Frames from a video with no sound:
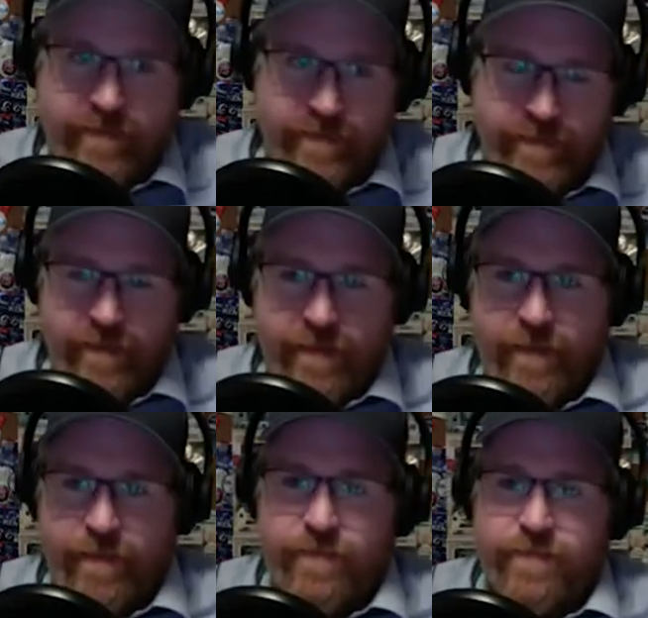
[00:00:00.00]

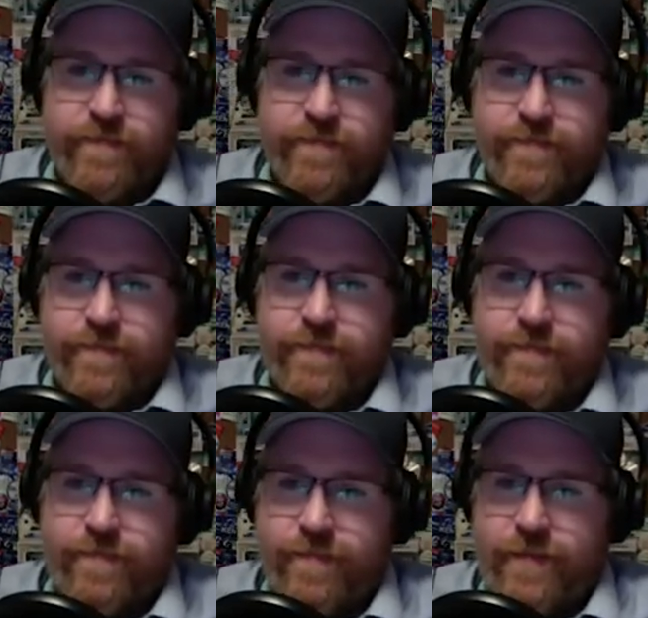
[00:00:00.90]

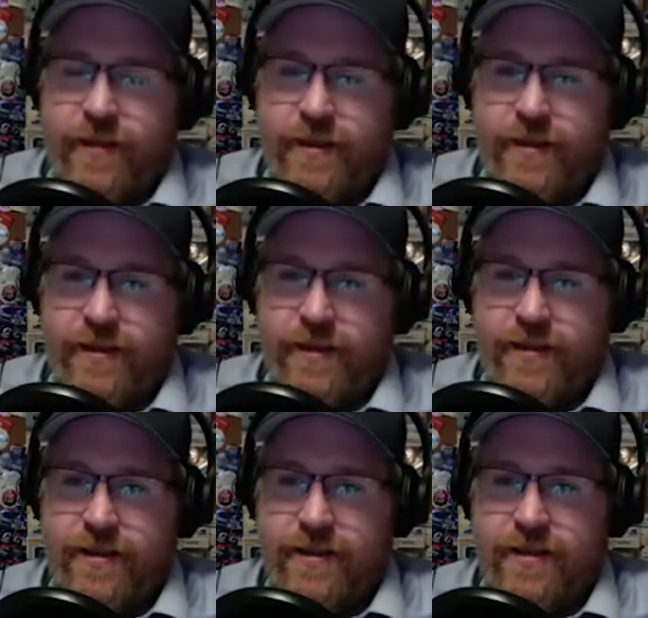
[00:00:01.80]

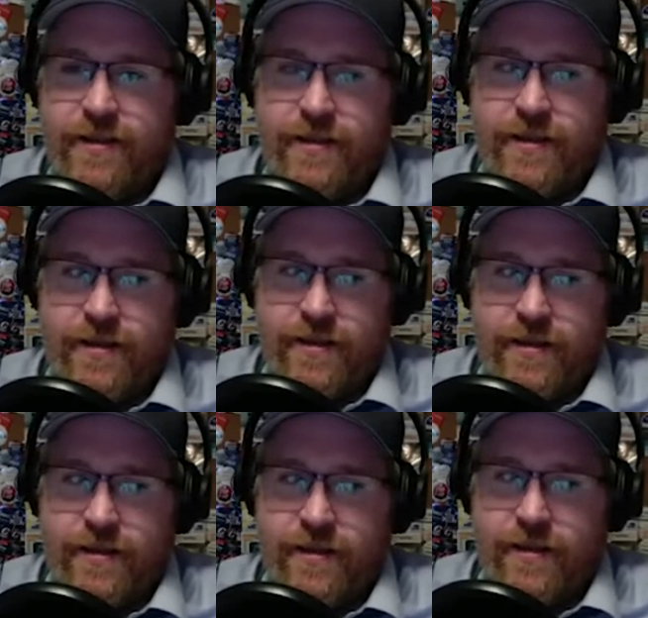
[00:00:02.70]

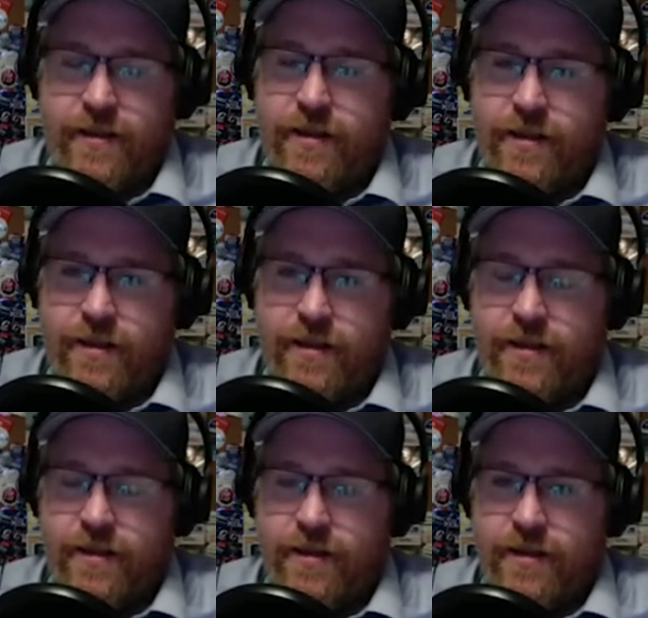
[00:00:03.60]

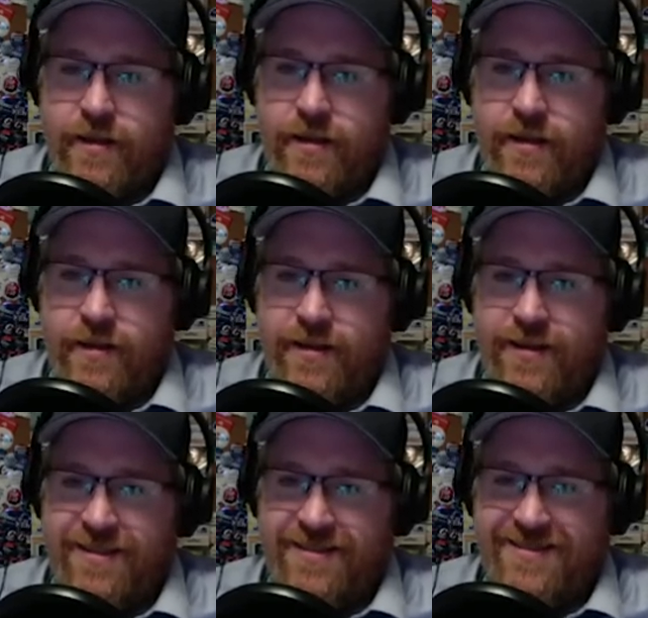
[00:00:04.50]

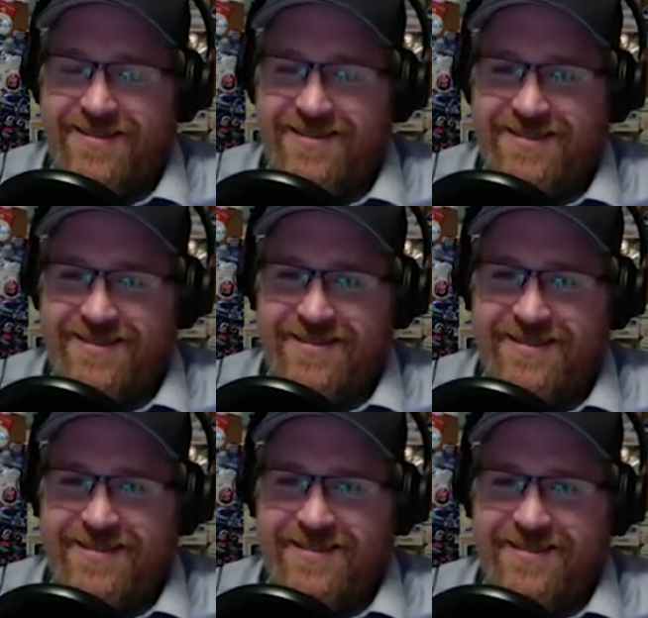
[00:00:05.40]

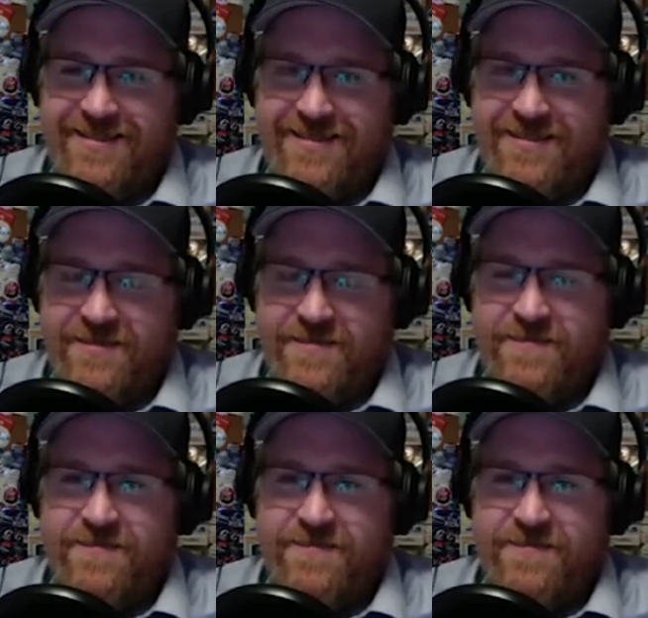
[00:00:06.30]
No words are spoken by the person on screen.